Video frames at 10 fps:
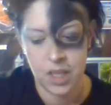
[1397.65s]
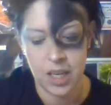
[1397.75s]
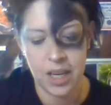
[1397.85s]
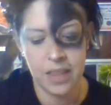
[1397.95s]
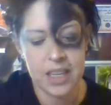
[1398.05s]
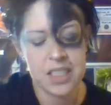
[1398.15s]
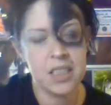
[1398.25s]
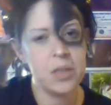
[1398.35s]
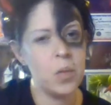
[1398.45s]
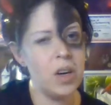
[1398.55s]
and this
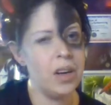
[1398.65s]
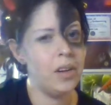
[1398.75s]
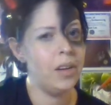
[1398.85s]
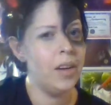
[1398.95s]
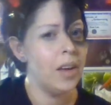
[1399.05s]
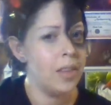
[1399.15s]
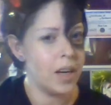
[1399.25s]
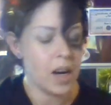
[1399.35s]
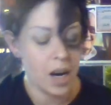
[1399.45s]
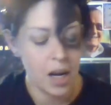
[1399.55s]
is one that
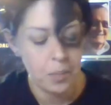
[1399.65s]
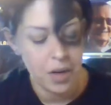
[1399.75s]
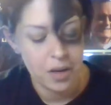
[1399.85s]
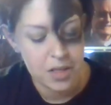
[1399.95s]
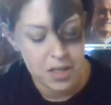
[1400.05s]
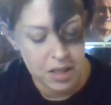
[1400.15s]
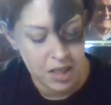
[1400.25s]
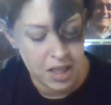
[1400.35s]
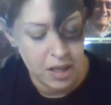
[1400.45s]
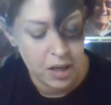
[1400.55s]
I
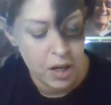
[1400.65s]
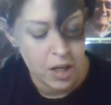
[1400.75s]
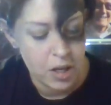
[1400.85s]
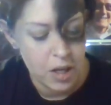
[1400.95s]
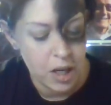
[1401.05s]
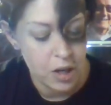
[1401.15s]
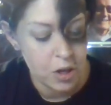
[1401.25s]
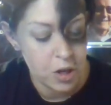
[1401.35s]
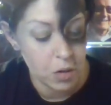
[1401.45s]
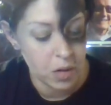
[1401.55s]
personally
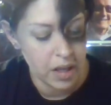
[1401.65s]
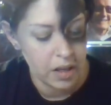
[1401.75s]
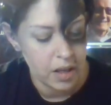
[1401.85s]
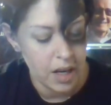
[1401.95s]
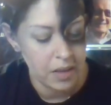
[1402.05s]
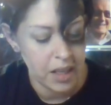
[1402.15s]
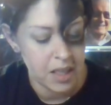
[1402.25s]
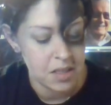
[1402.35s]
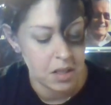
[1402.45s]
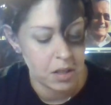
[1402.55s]
enjoy. I think
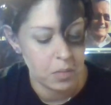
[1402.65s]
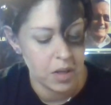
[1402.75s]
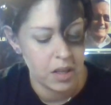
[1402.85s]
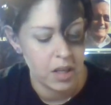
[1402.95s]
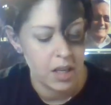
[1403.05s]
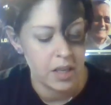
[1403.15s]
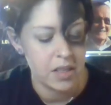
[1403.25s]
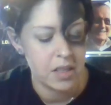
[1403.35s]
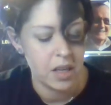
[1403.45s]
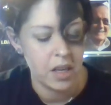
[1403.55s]
it's a good one.
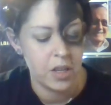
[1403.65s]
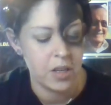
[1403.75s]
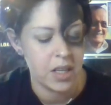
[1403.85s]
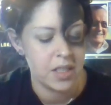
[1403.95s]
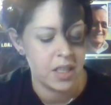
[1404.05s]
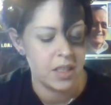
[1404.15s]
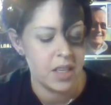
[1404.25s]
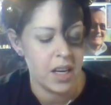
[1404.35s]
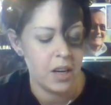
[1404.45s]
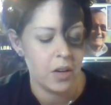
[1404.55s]
It's an interesting
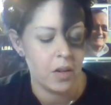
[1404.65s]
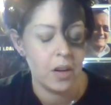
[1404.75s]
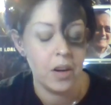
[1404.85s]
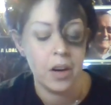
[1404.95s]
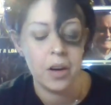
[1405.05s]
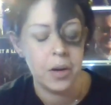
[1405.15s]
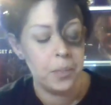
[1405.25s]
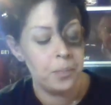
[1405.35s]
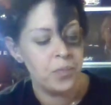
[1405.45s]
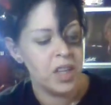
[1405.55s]
take on her.
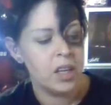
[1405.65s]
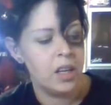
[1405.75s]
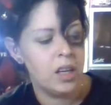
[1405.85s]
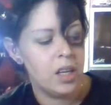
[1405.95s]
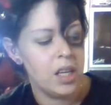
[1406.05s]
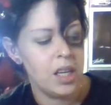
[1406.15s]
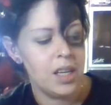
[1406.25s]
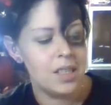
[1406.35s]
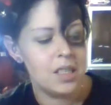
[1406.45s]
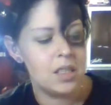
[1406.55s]

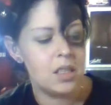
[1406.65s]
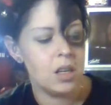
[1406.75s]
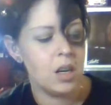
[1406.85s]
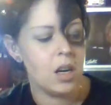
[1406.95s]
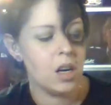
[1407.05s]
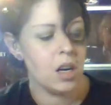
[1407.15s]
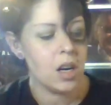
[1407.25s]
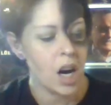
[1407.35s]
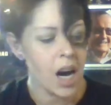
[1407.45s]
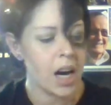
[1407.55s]
Is
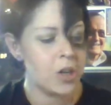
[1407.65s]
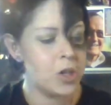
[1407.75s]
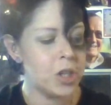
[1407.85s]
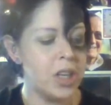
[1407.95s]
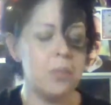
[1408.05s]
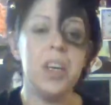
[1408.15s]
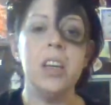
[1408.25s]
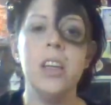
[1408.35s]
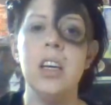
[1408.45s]
her actually being the